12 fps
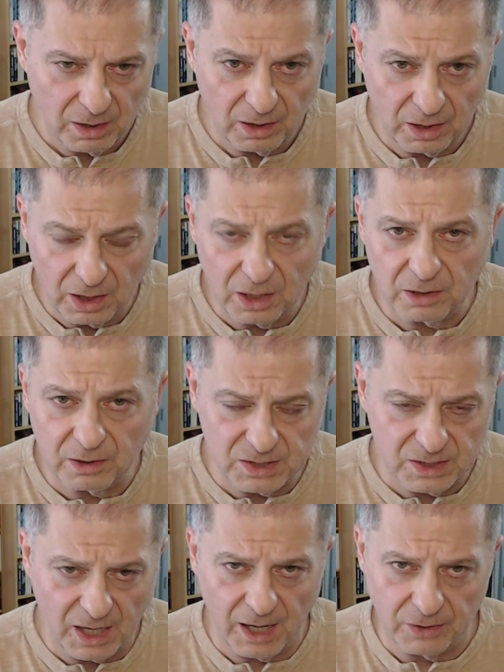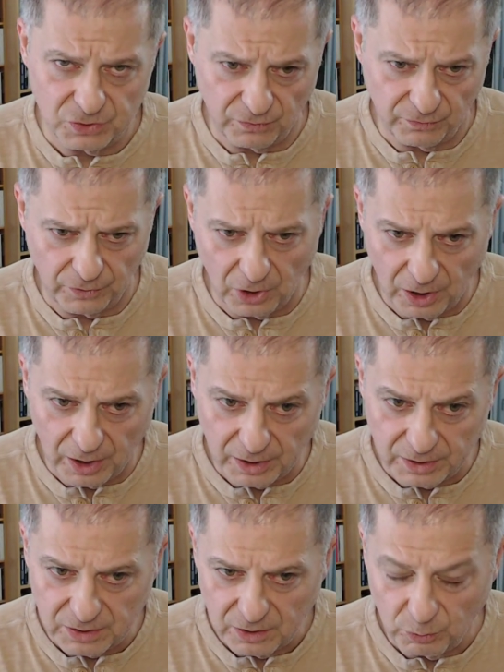Here is the house of
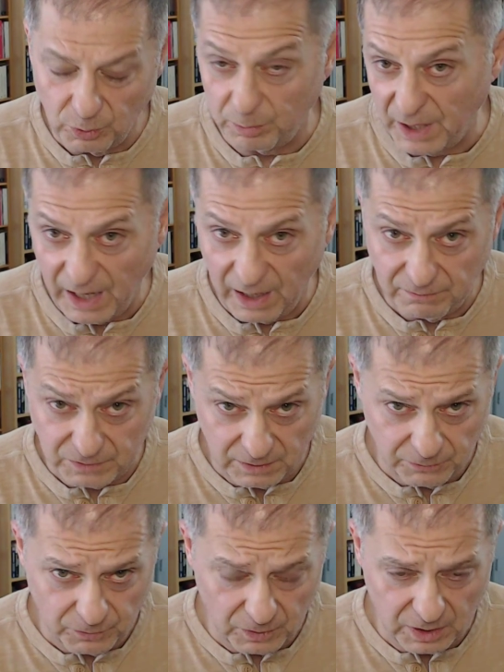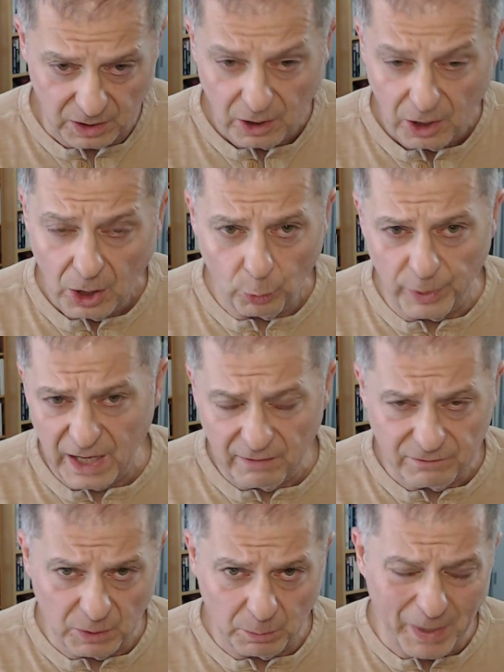God. We behave differently. We
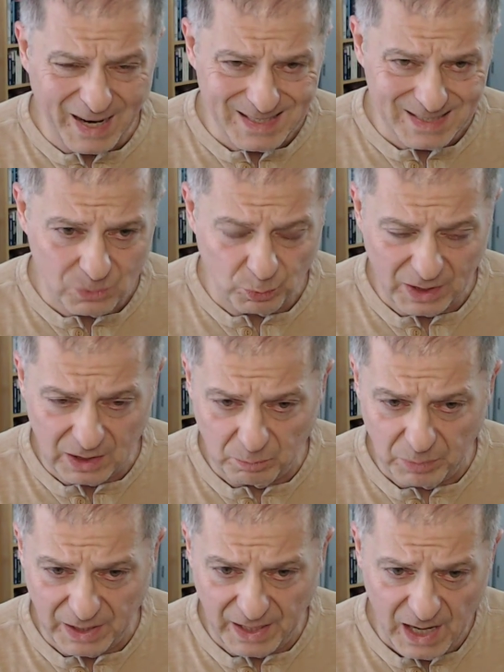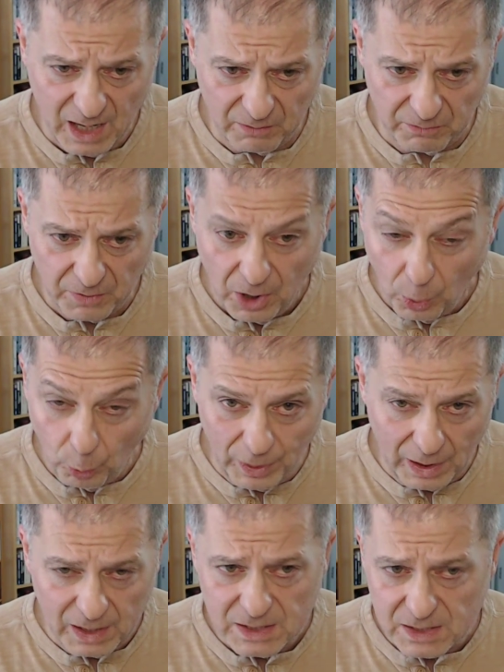behave the best we can behave. We
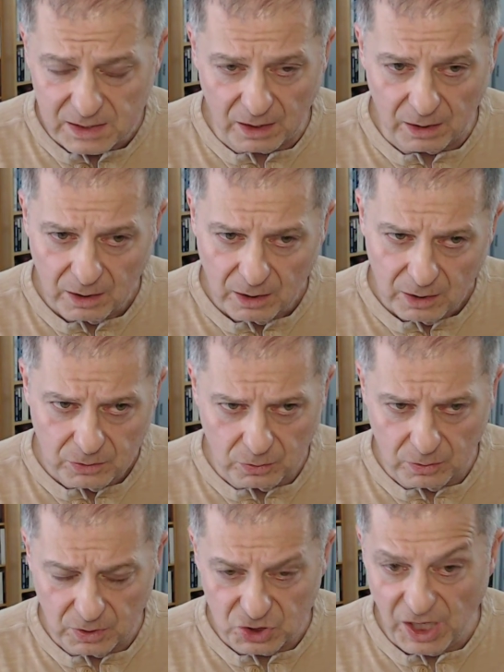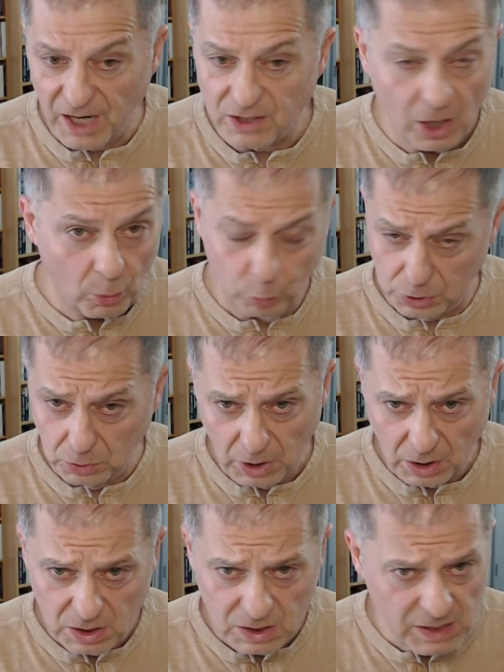listen to the chant. We don't
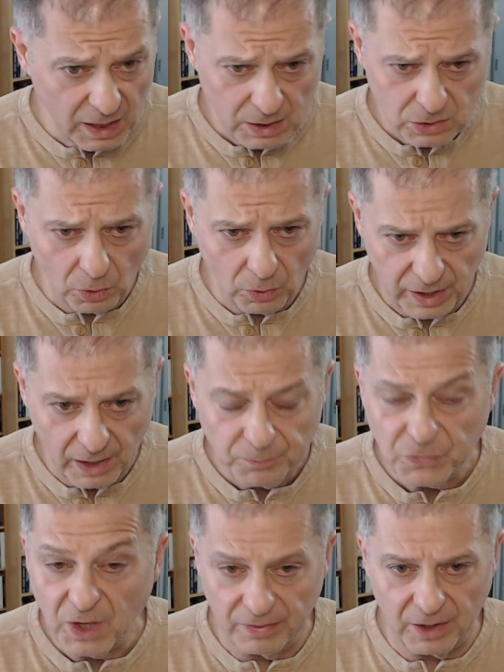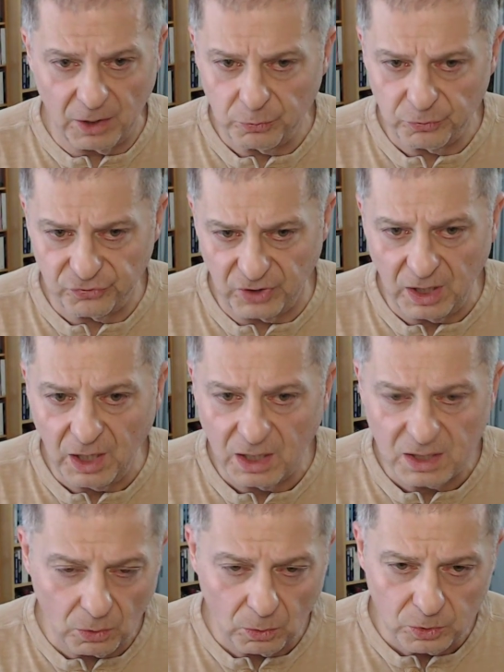understand, it's okay. They're singing
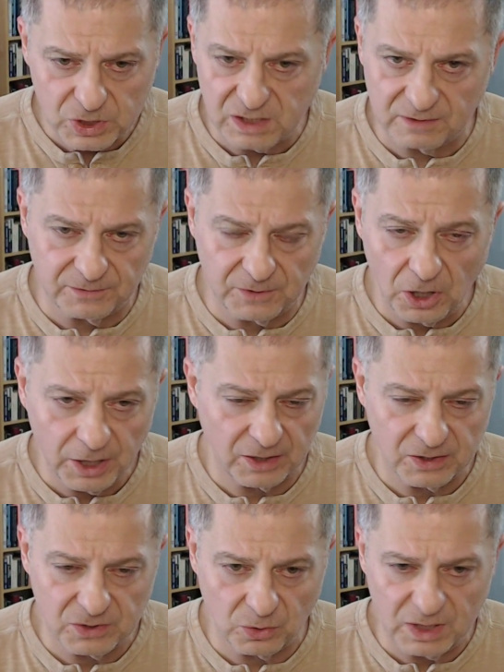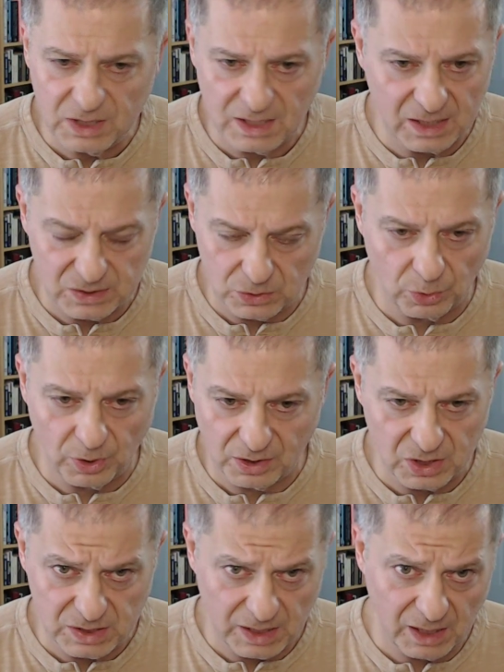in Old Slavonic, so these kids don't
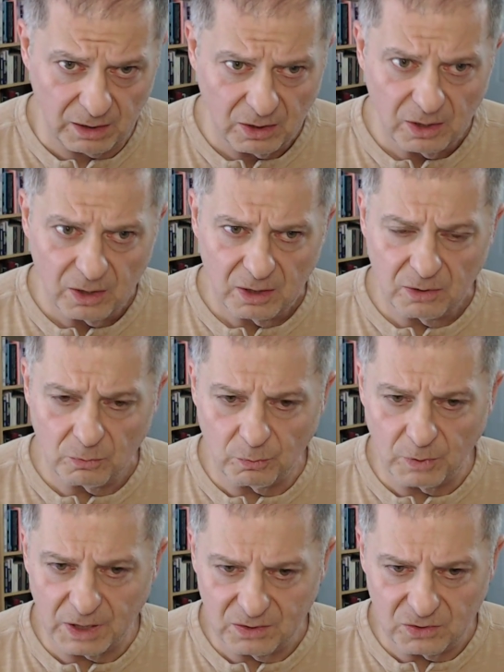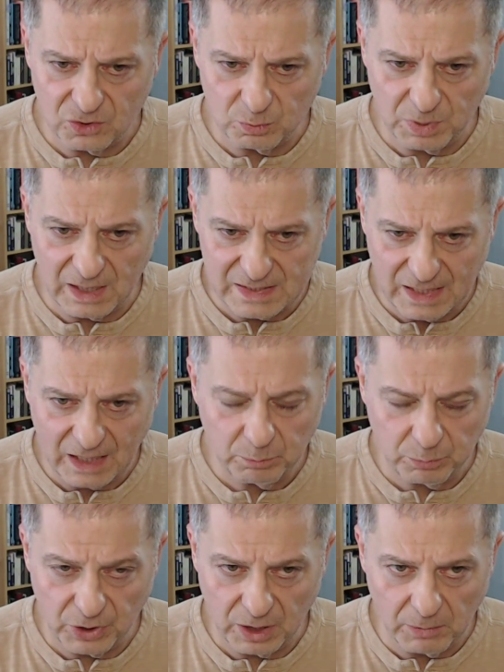understand what is being said
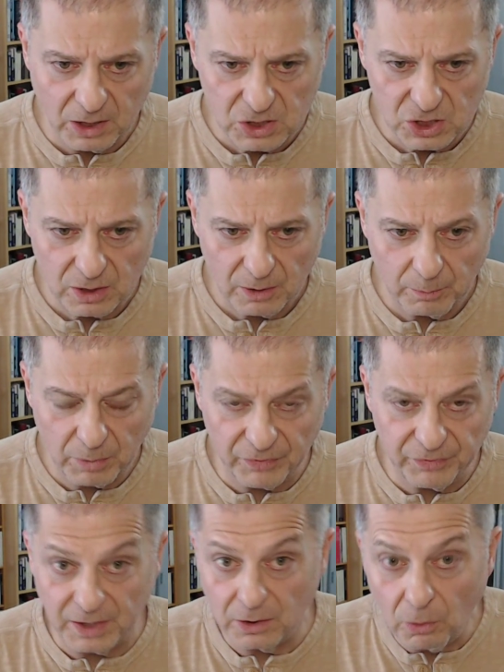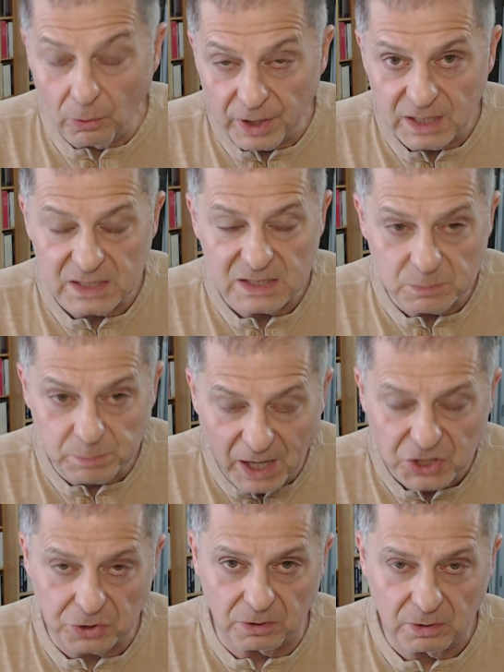pretty much, but they know it is
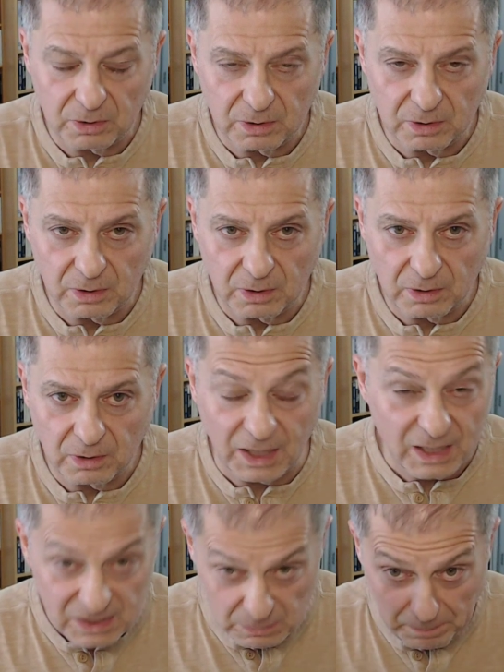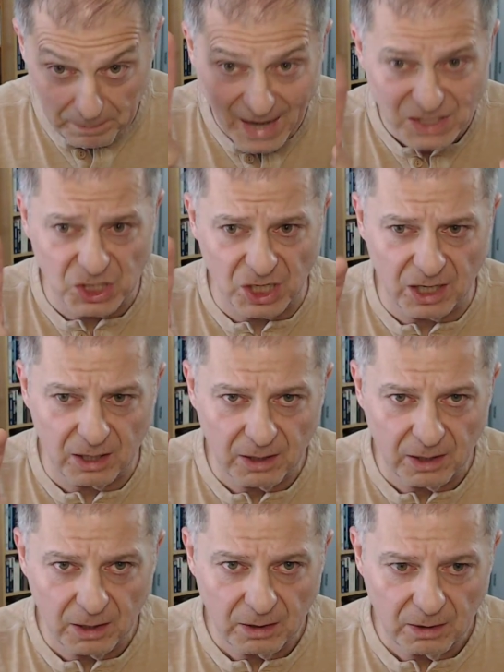special. It is magic.
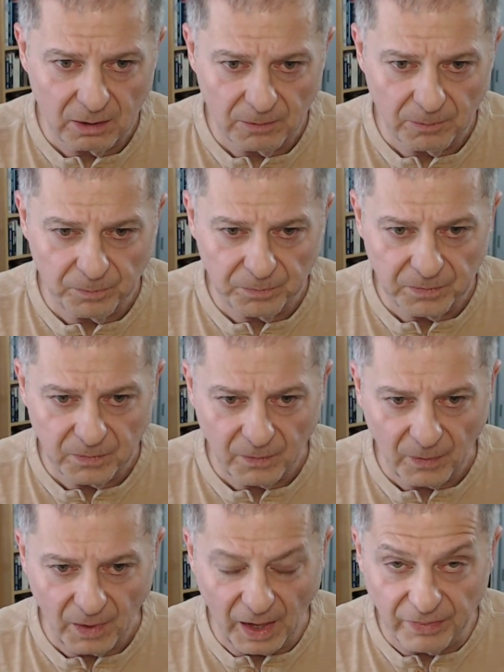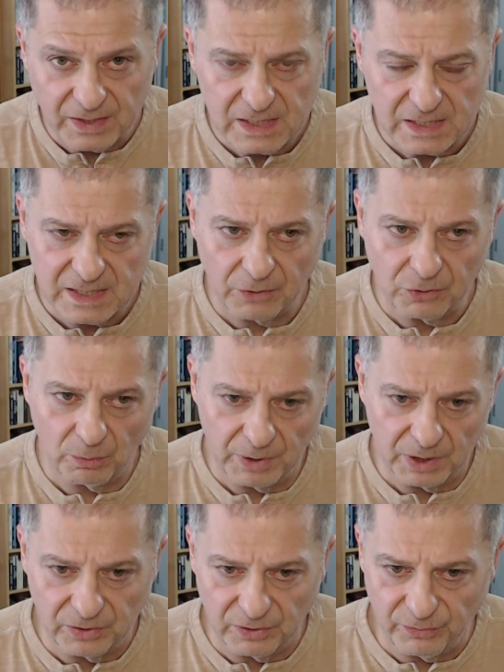And this is how you
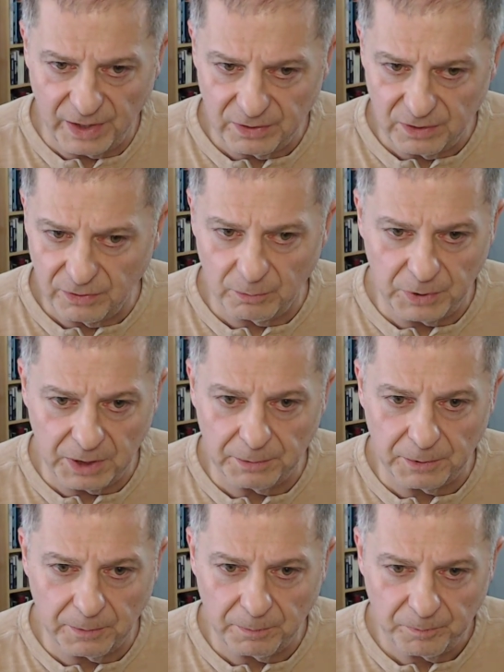build the faith in the people.